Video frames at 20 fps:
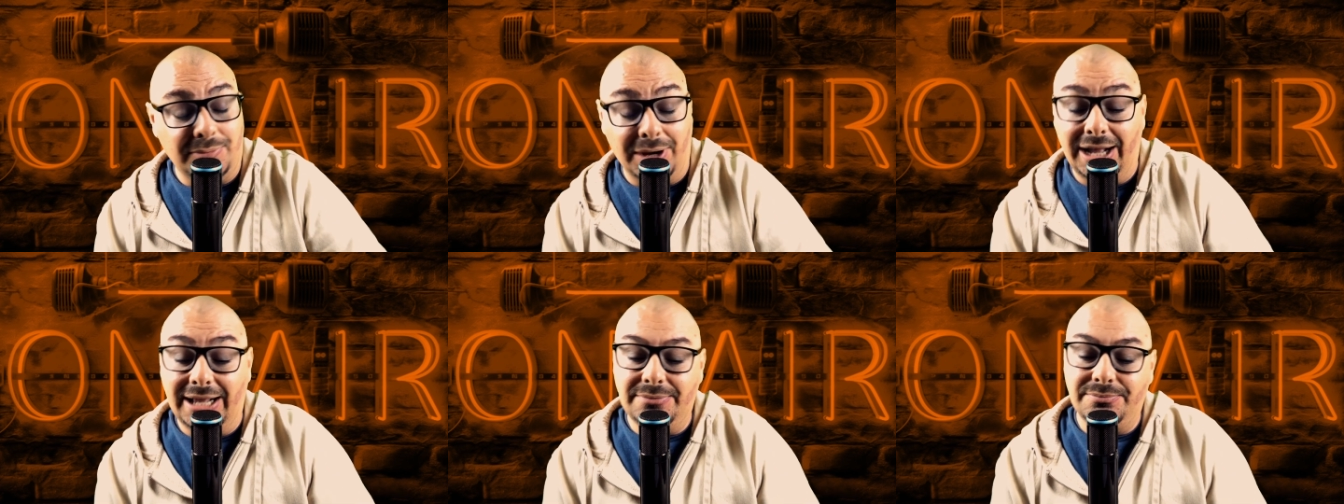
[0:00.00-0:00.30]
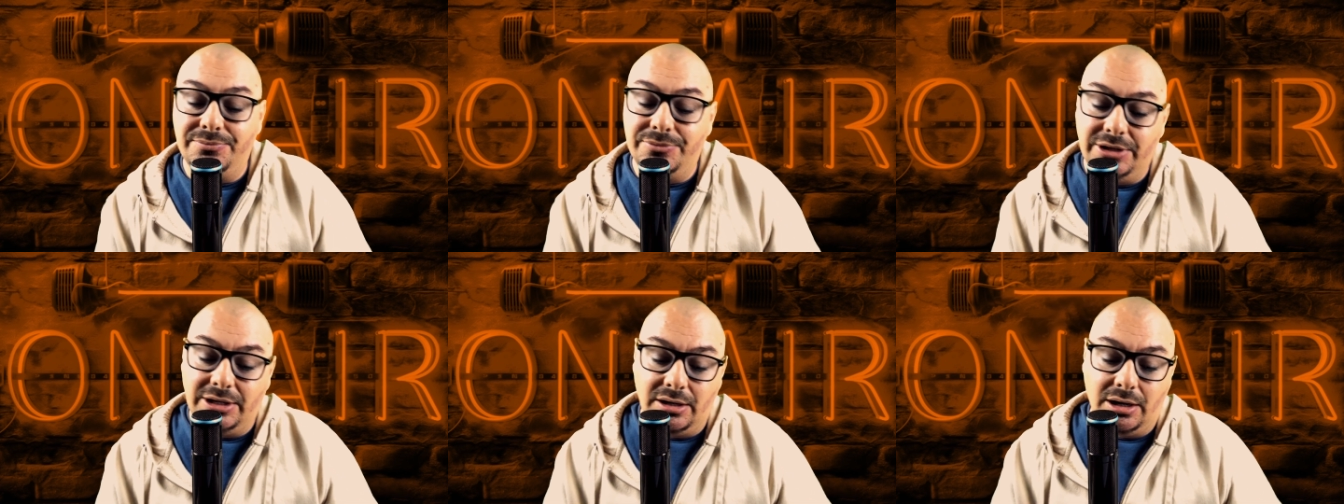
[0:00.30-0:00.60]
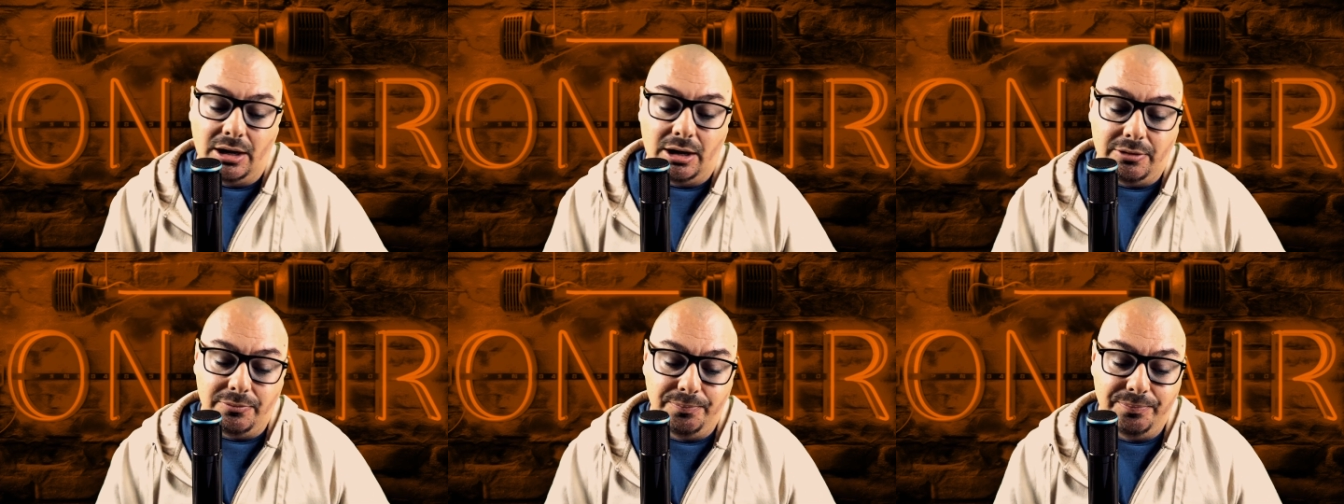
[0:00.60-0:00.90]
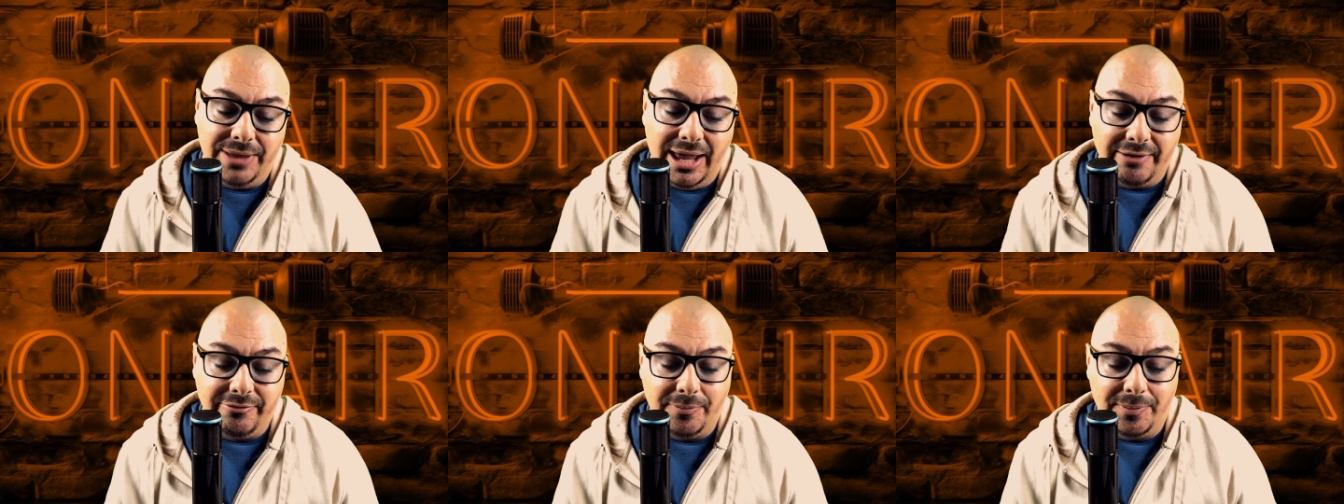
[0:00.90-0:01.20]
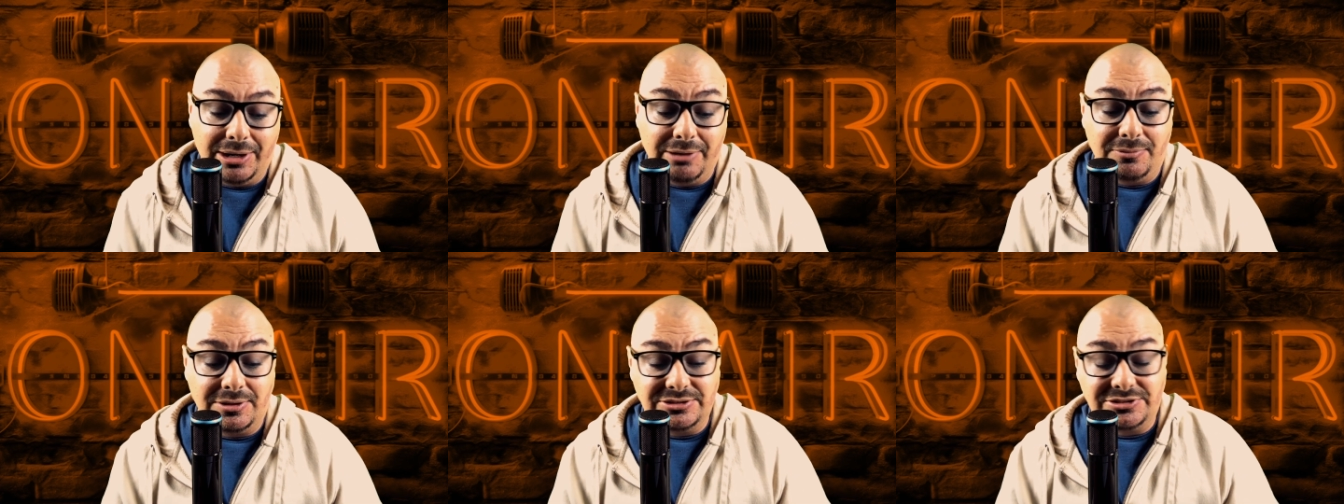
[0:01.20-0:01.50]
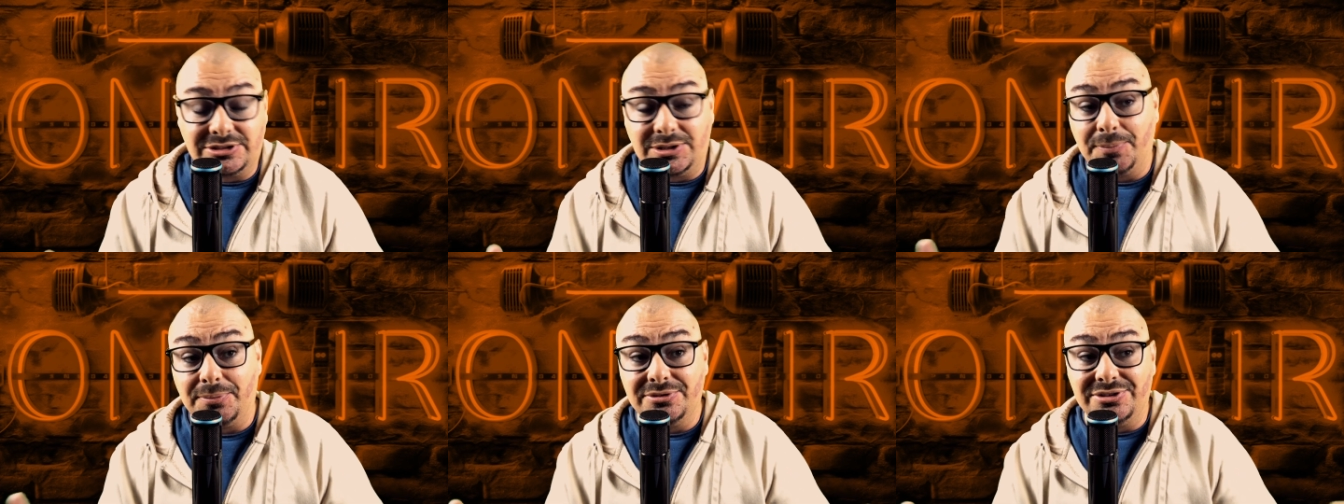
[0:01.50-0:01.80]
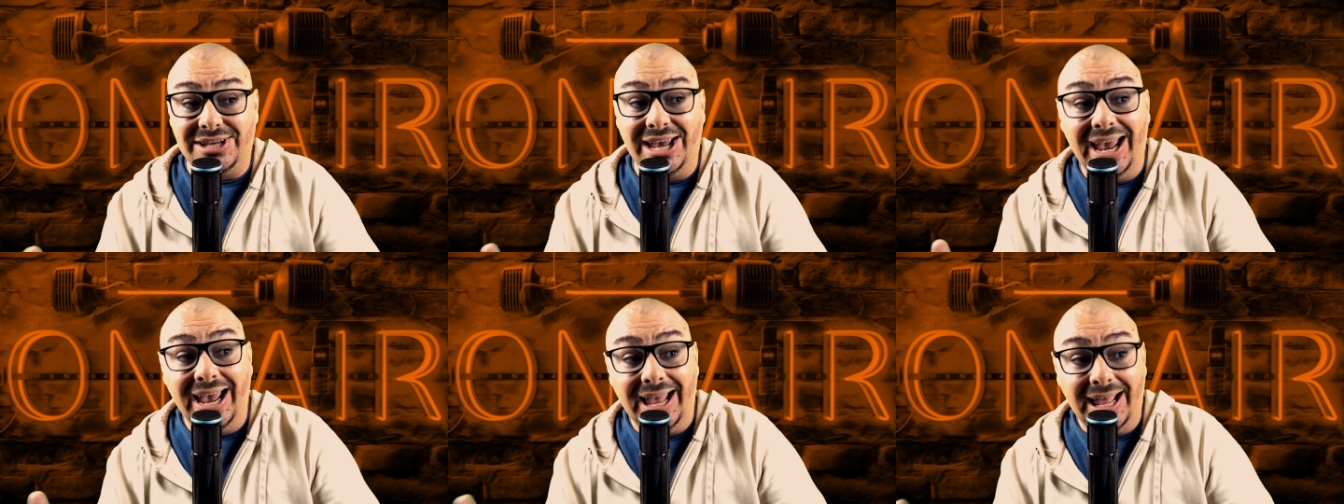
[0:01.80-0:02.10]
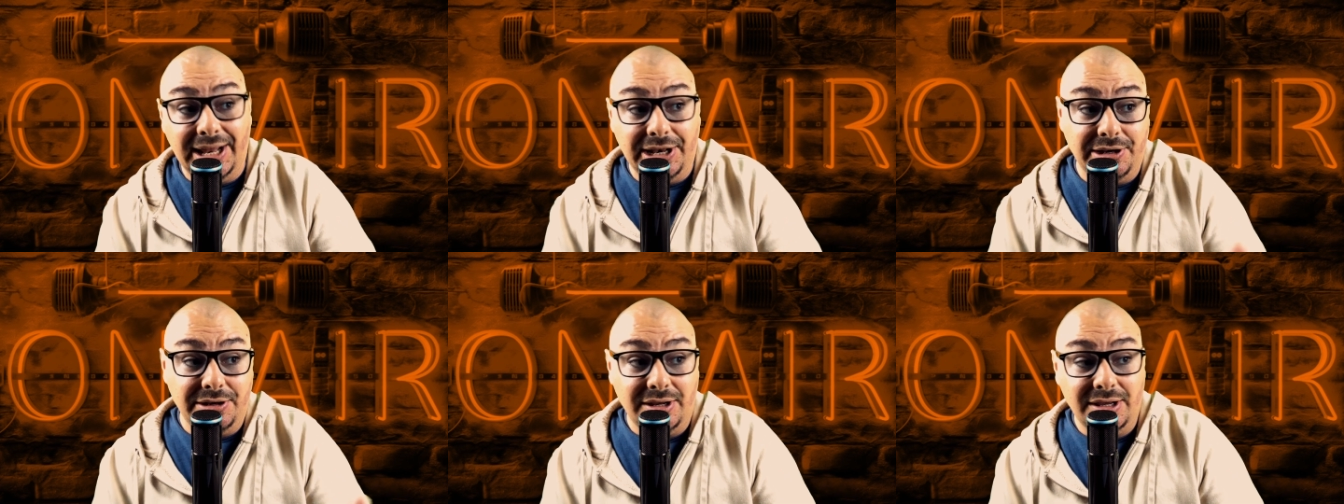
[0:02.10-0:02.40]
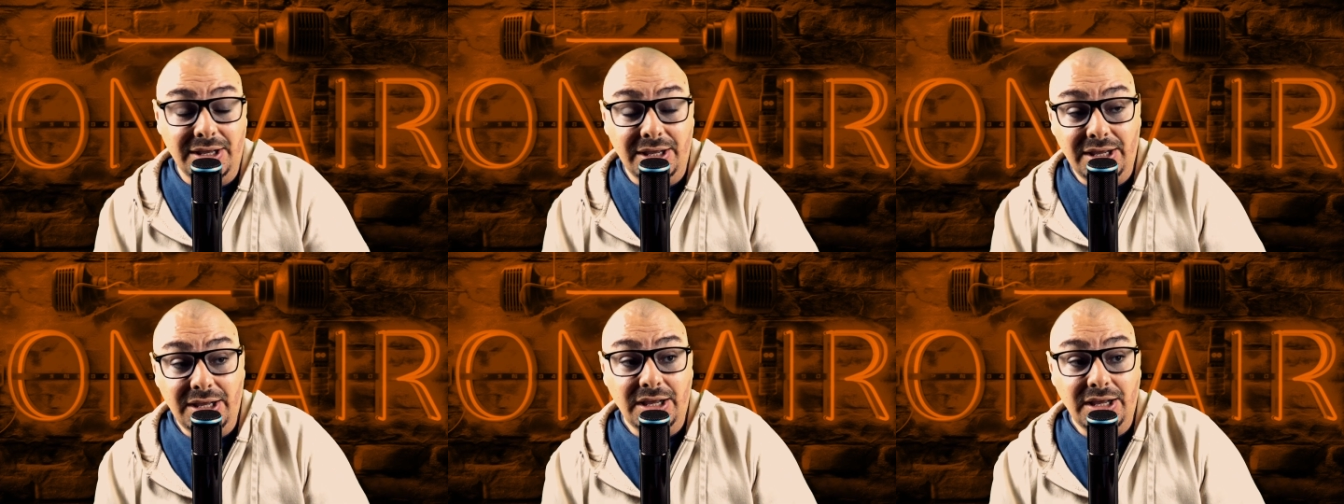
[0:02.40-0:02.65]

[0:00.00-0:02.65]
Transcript: But, you know, everybody wants to pretend